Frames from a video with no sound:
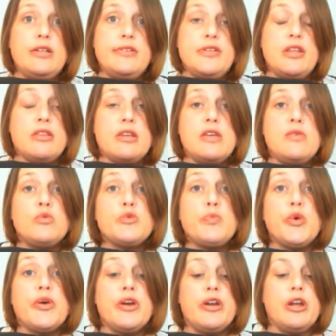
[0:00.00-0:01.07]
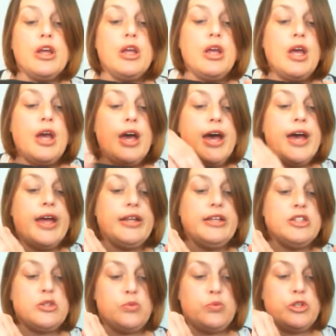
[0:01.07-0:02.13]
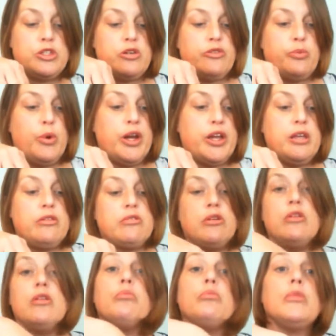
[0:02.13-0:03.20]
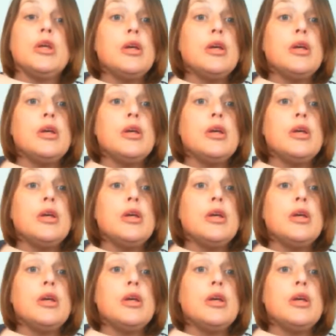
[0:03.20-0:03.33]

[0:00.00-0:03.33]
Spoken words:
son 3 was born, and we're sort of working through them.